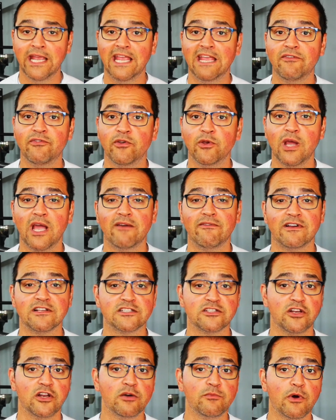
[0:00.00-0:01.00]
If you have a
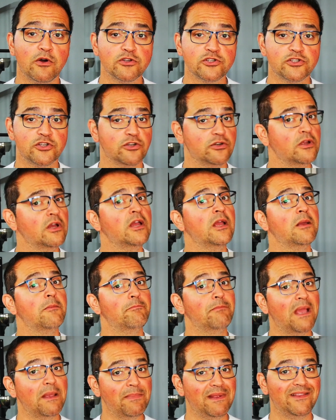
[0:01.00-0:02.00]
slow motion,
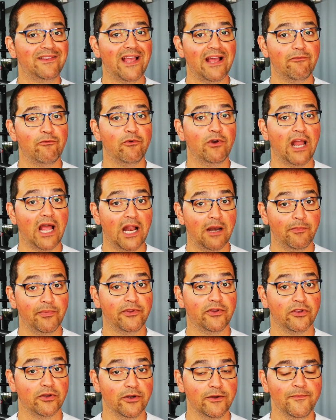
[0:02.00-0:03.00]
maybe that will help
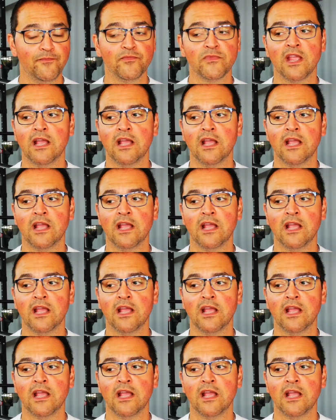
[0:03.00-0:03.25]
too.